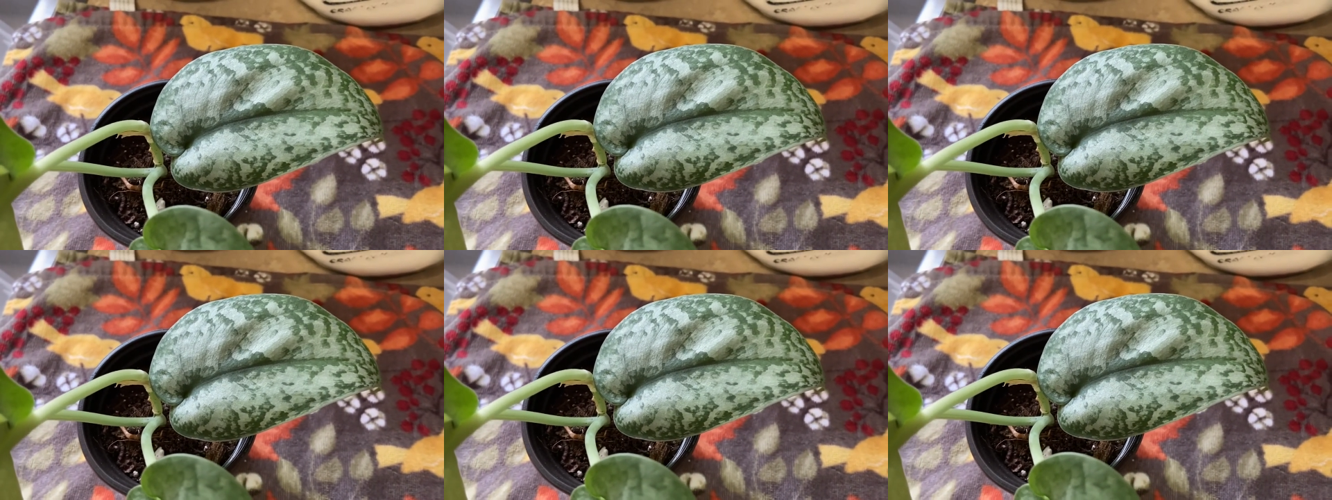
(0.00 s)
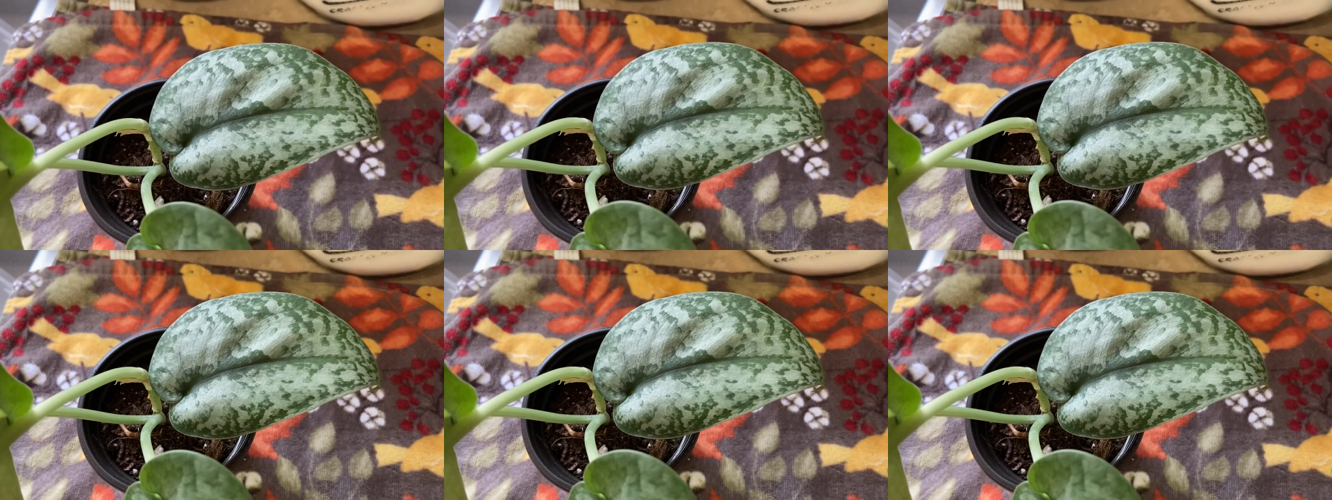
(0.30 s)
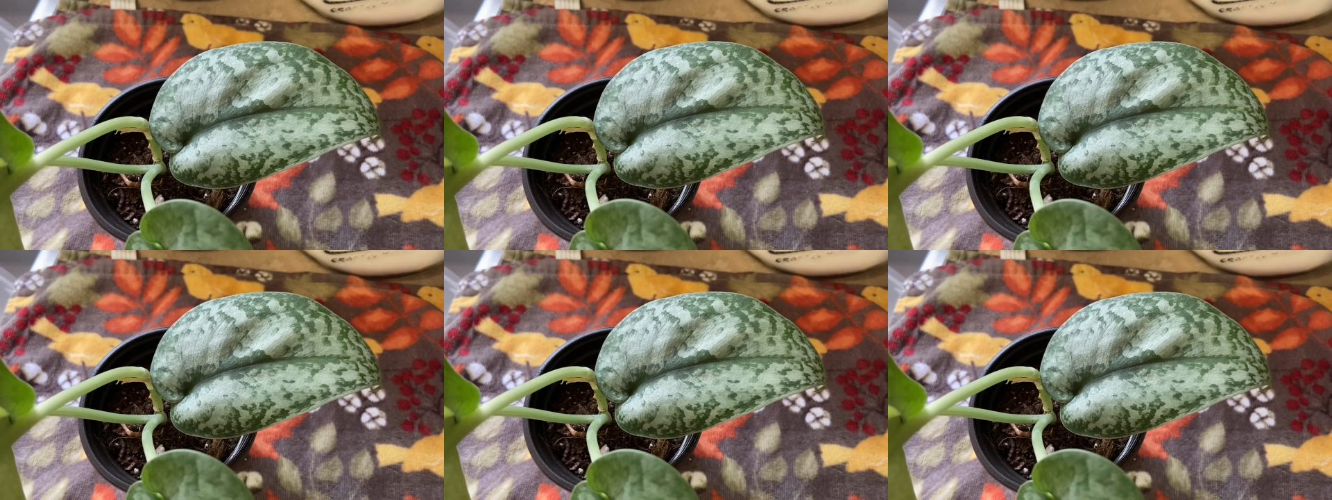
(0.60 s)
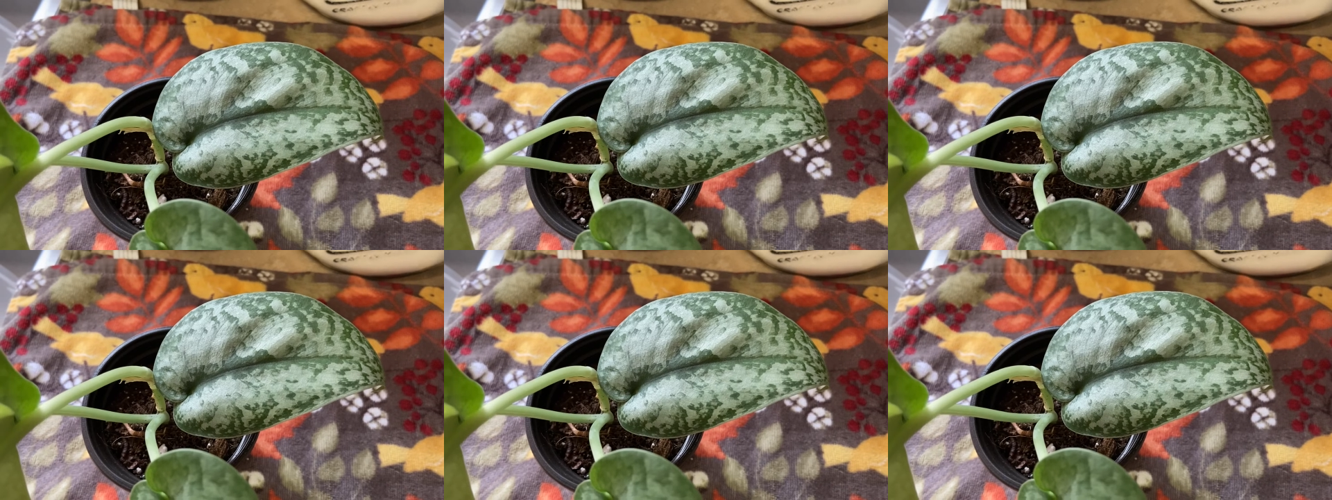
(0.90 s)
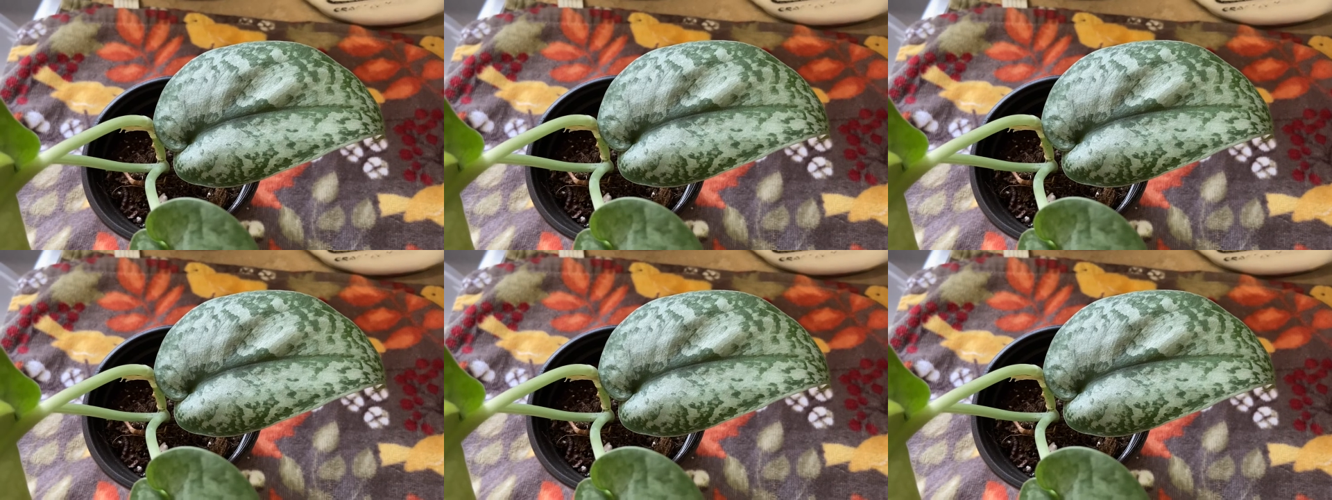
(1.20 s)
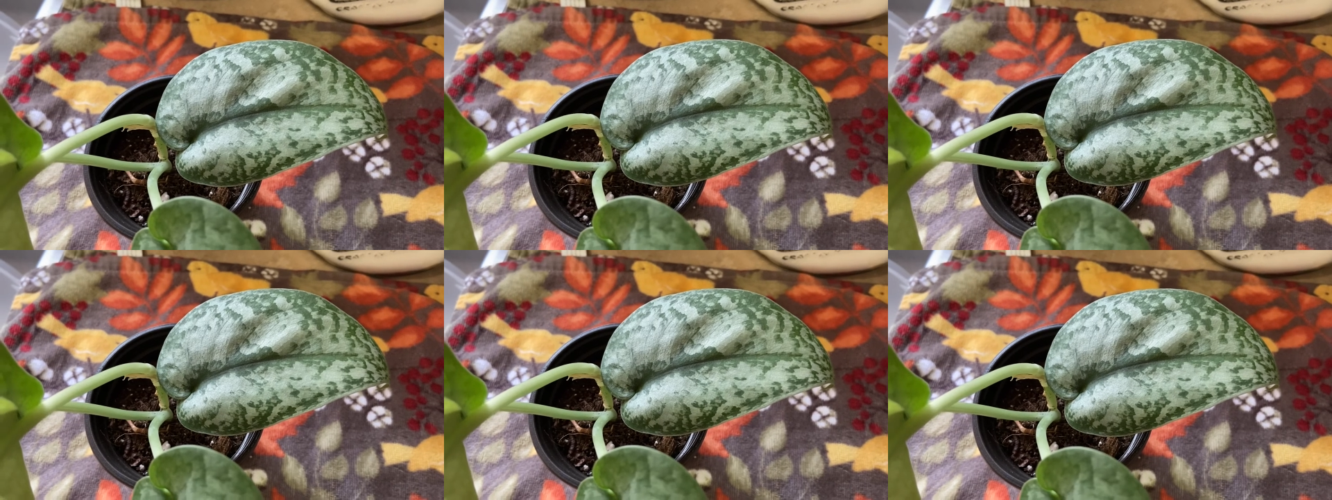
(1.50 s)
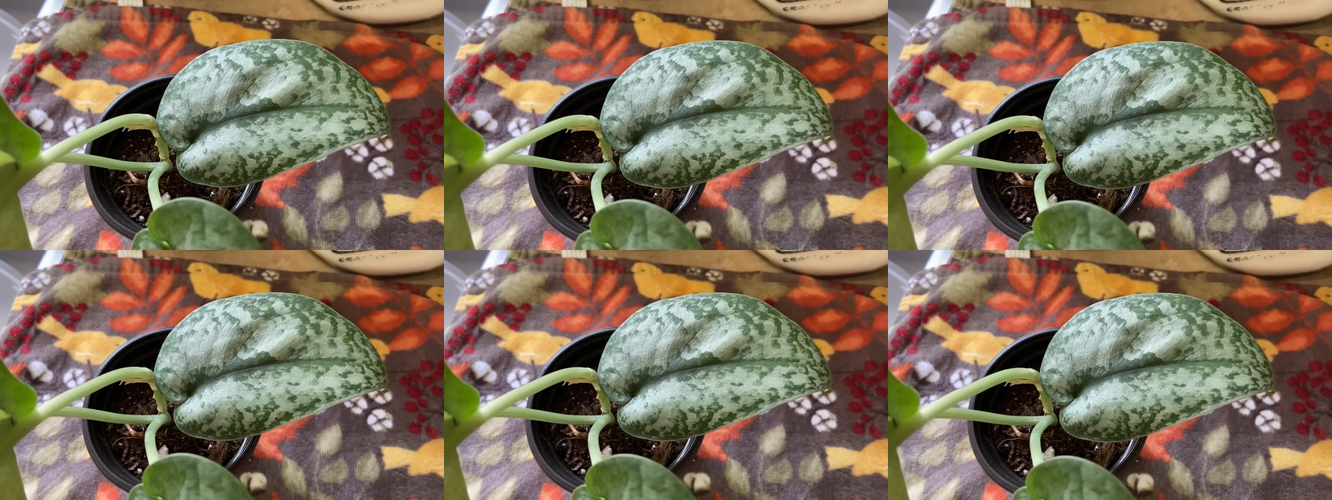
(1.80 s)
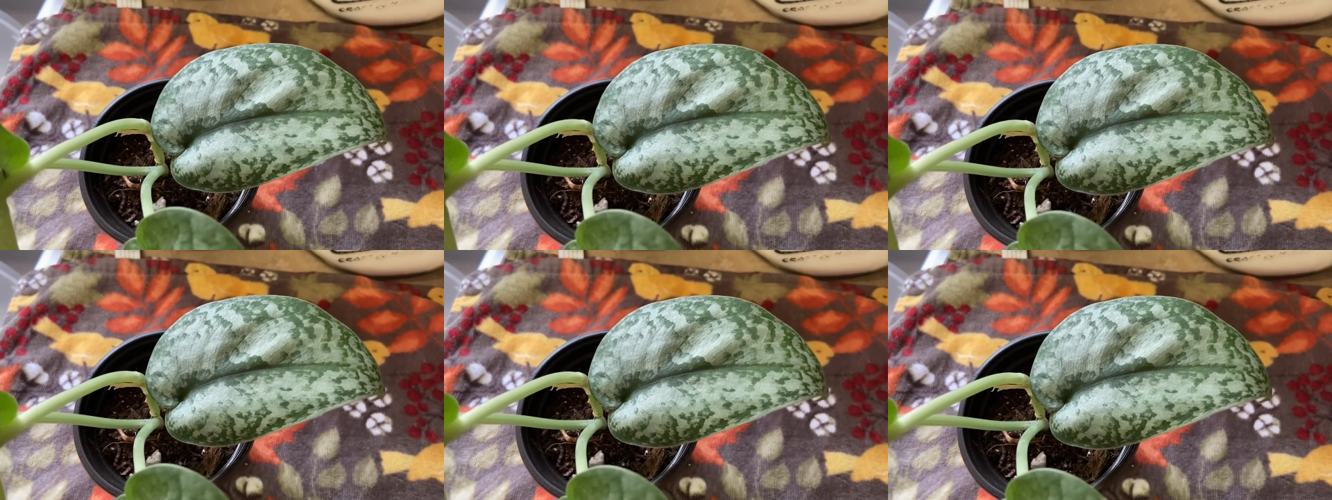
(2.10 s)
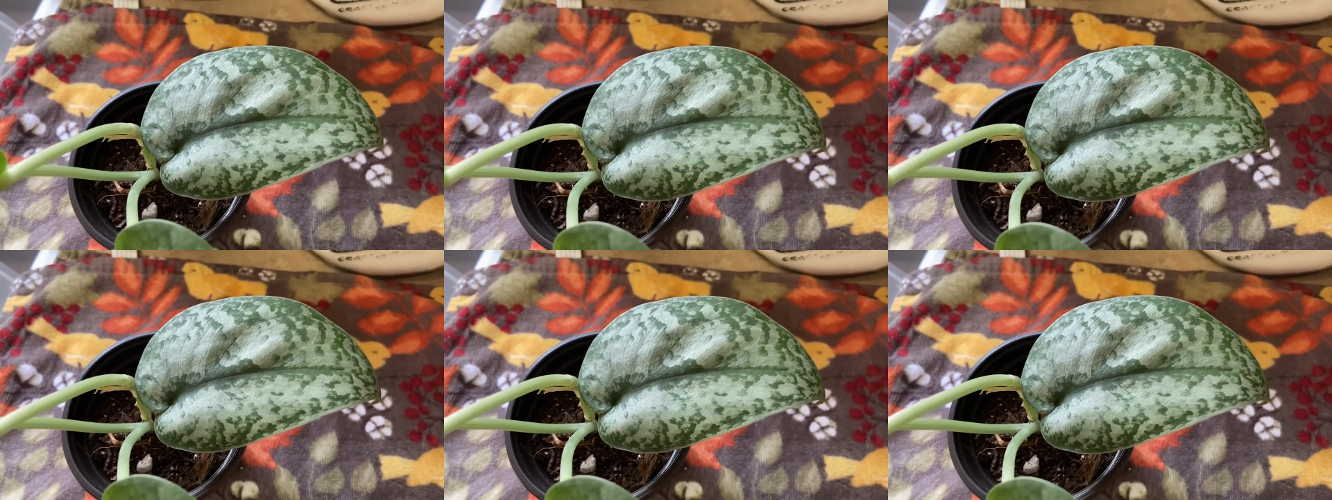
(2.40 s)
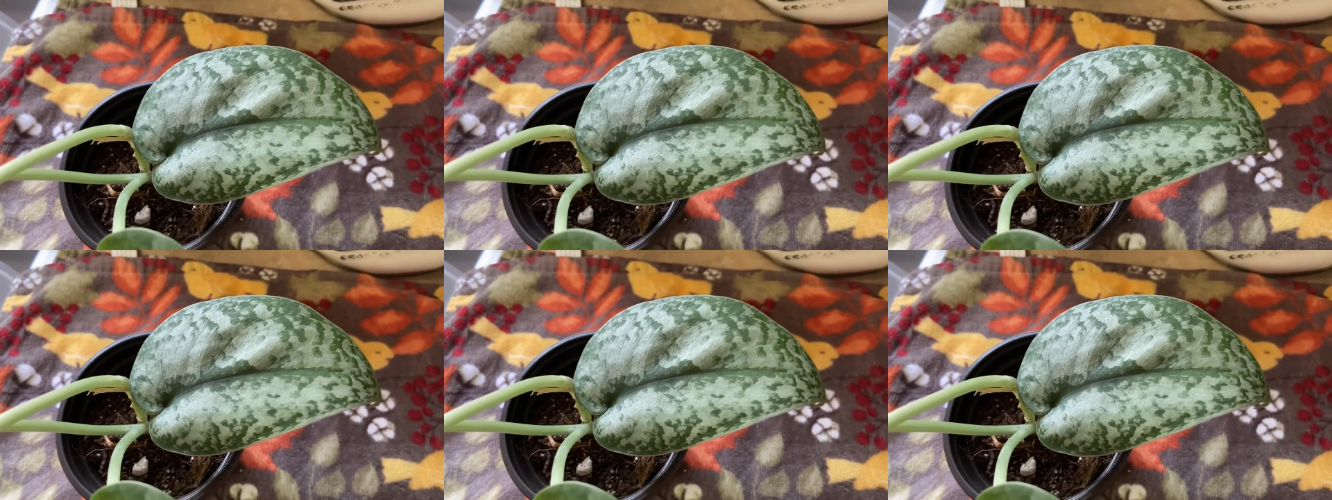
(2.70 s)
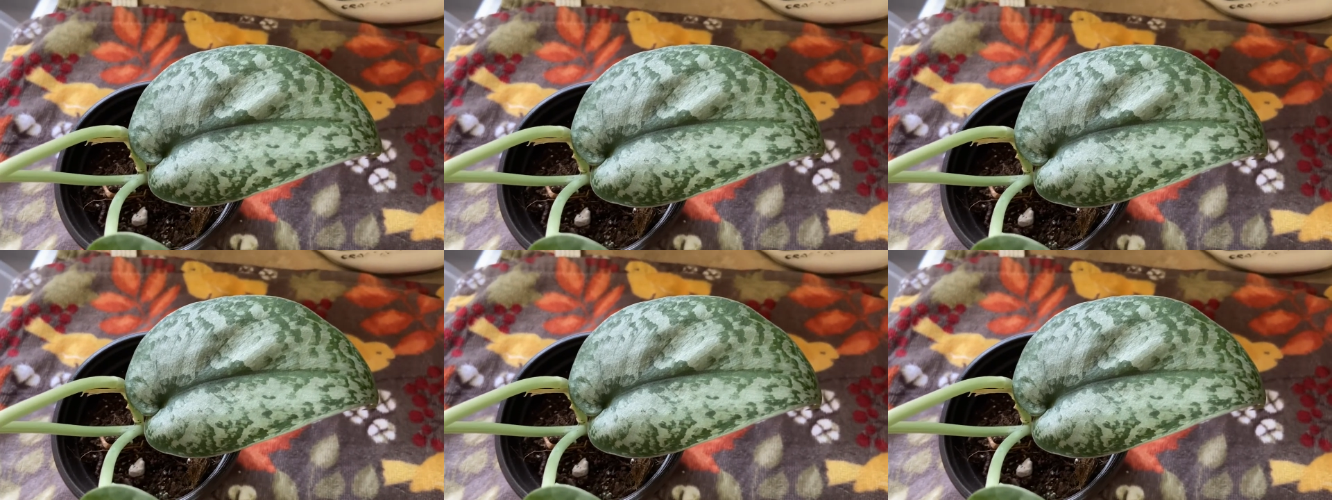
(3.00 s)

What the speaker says: Nobody's mouth can be seen.